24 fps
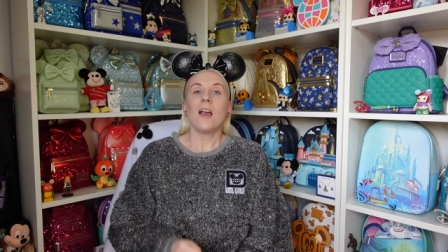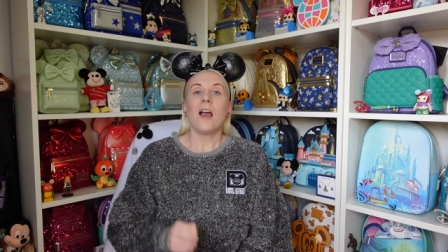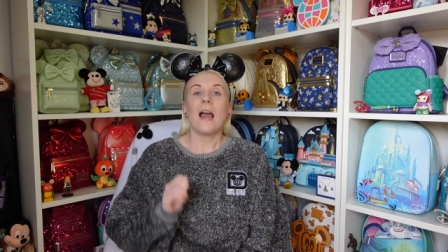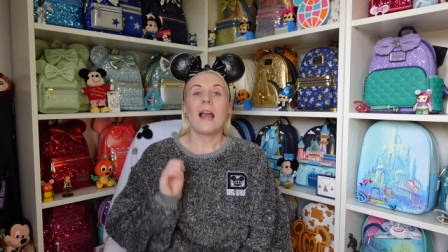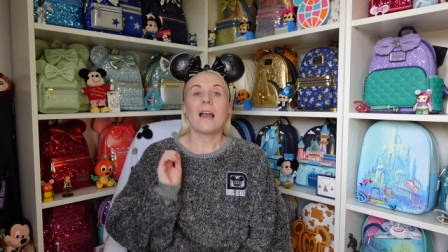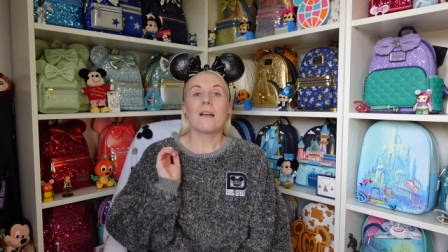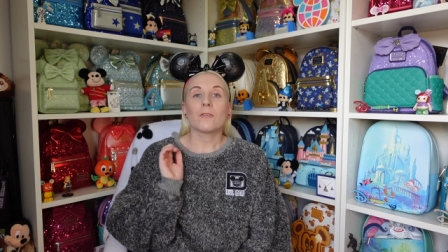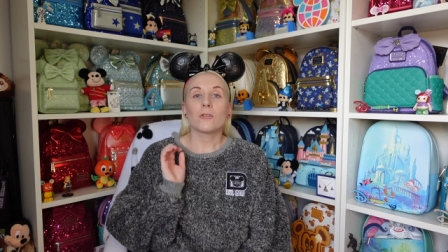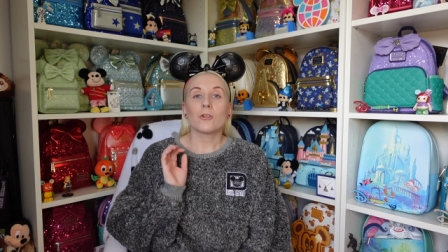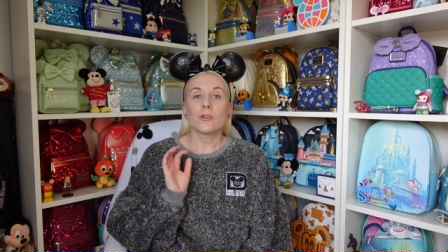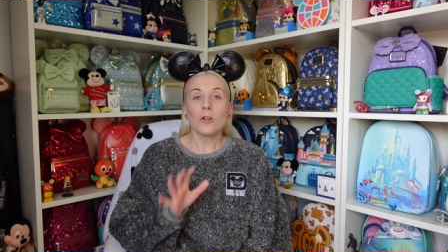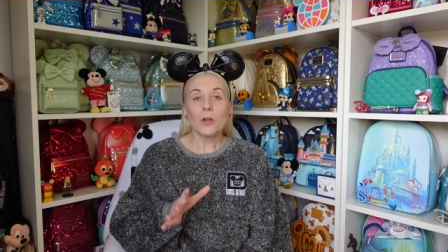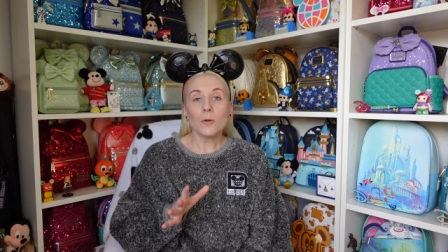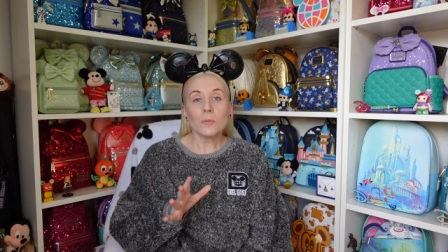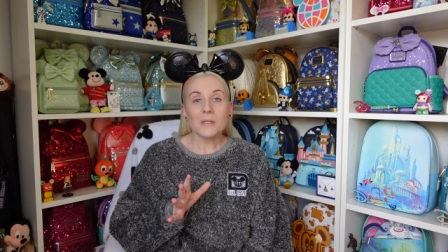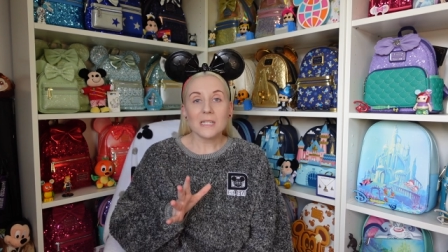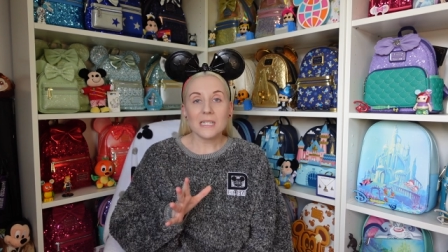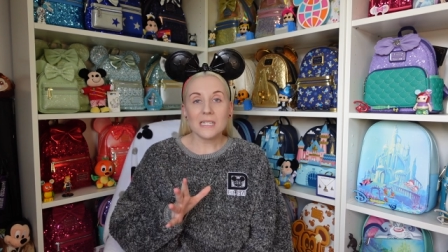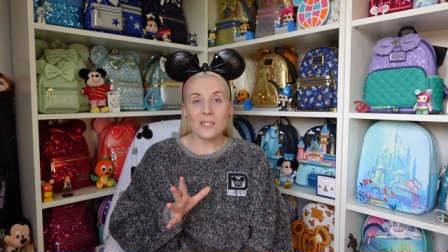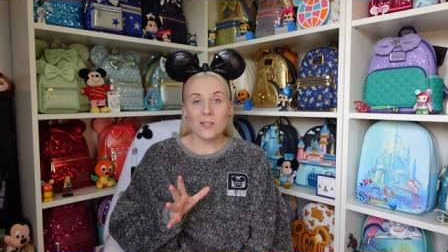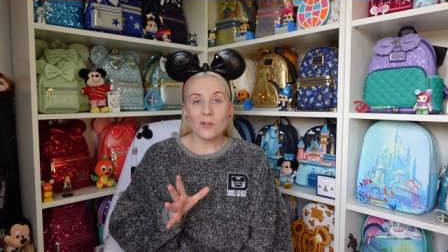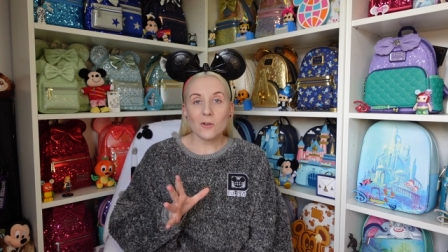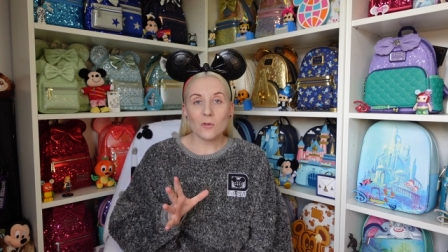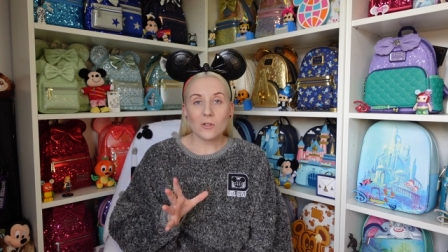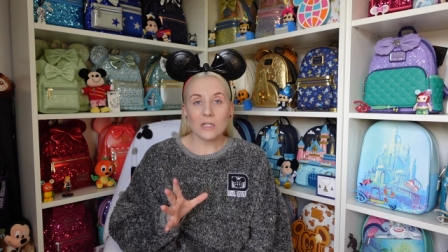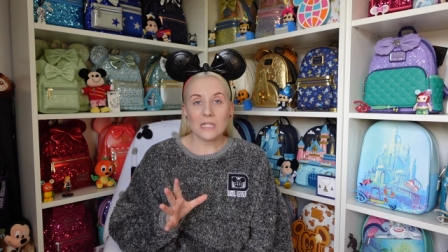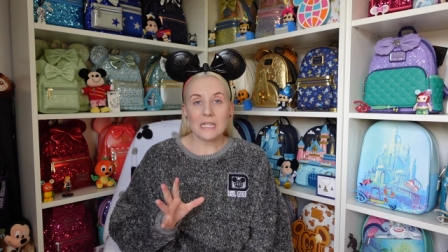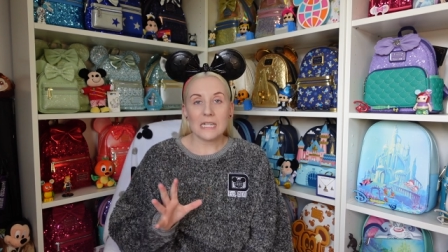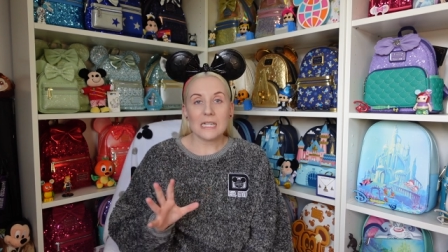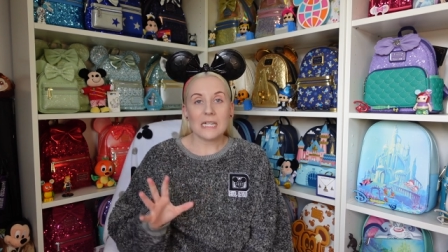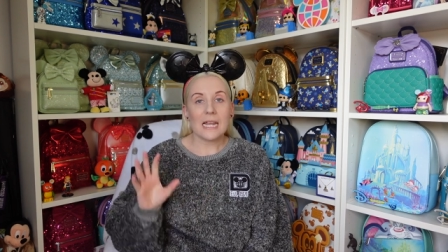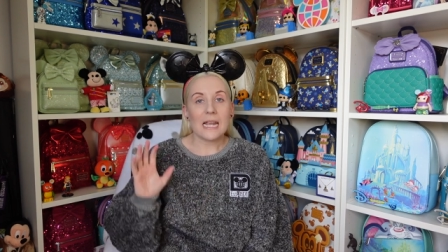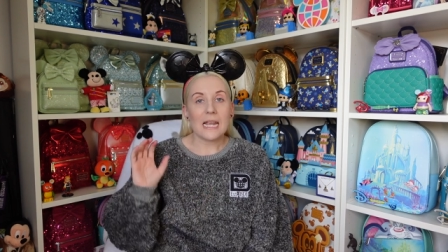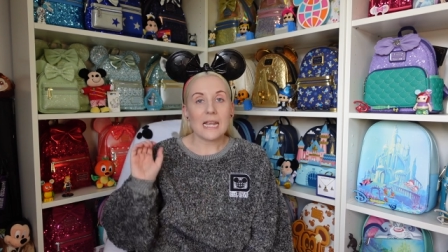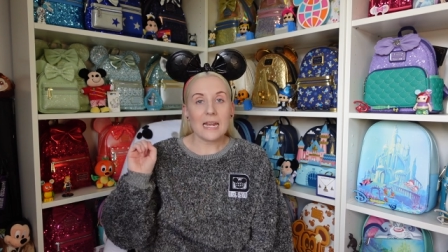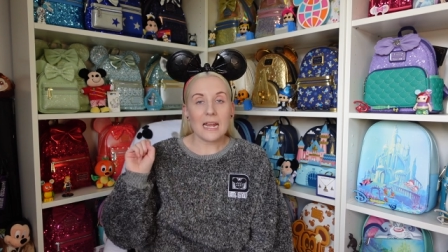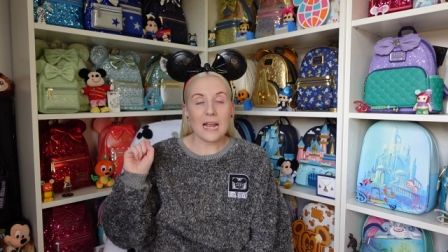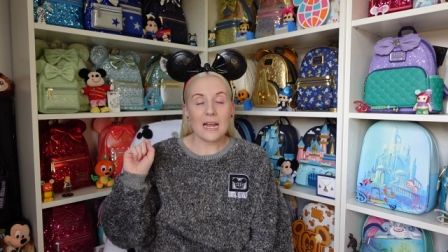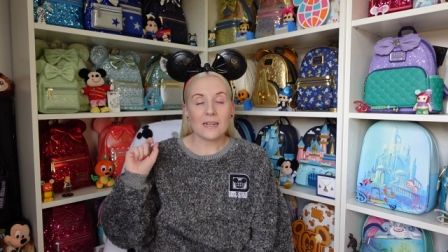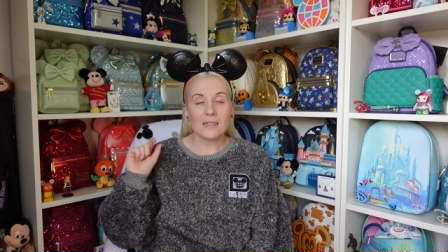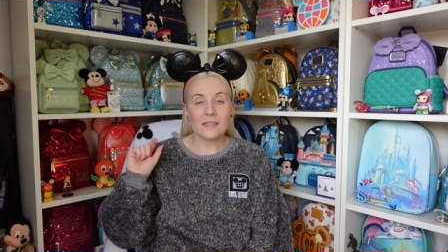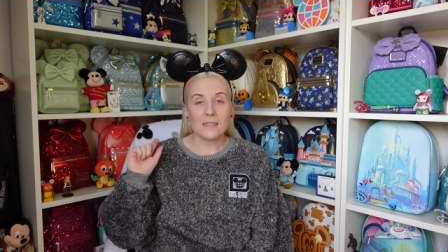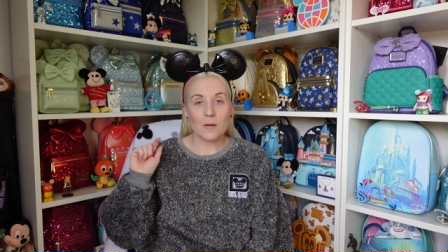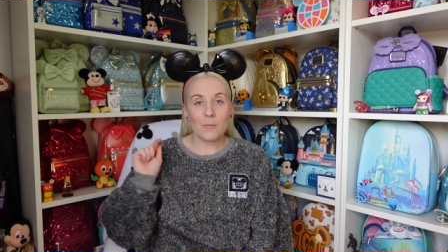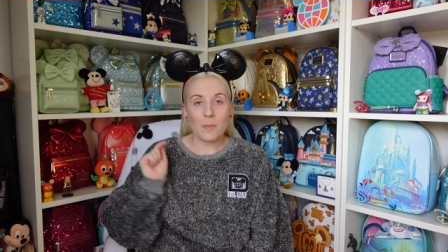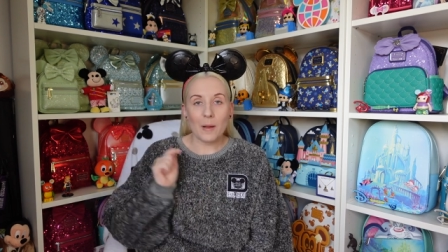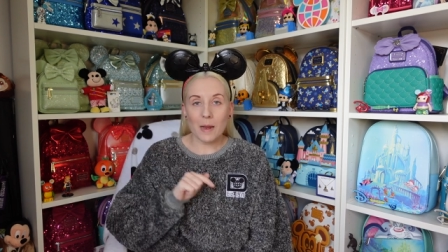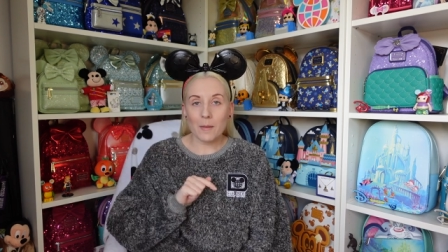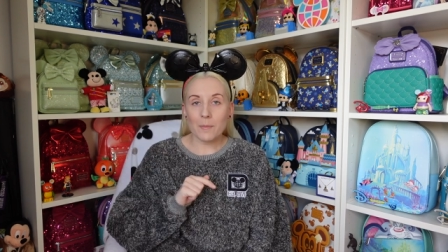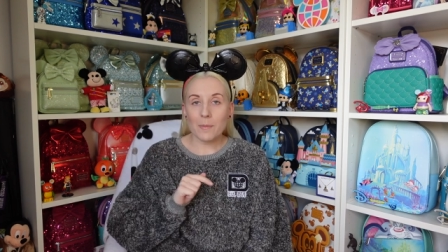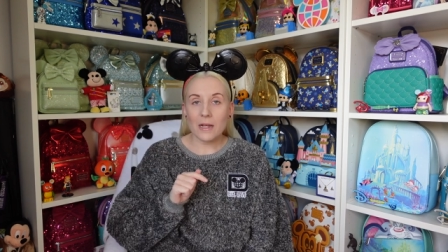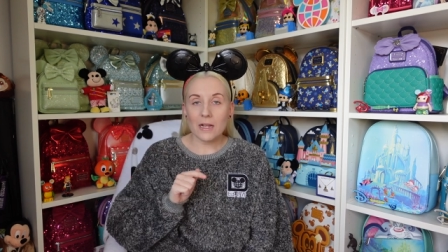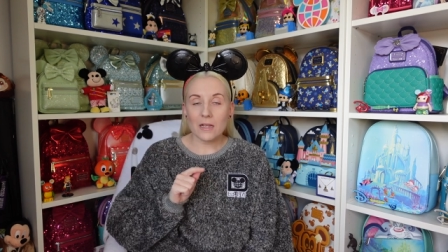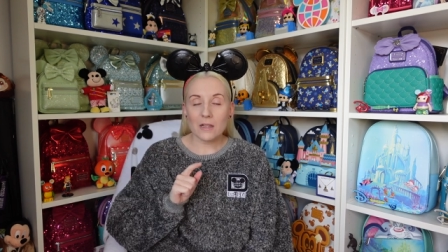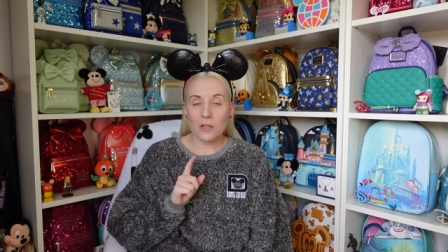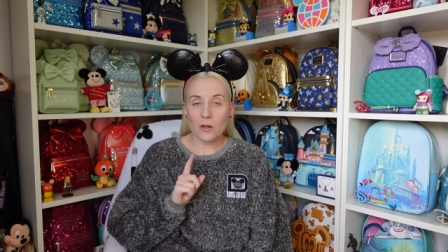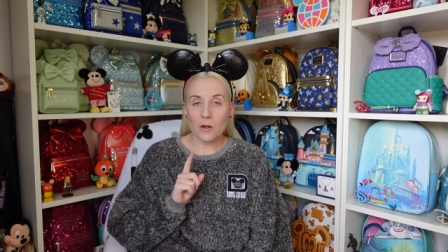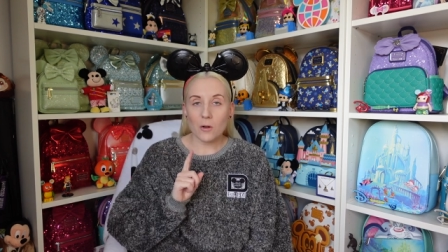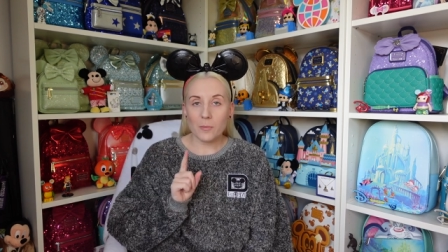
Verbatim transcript: I have a Shop Disney order today and a backpack that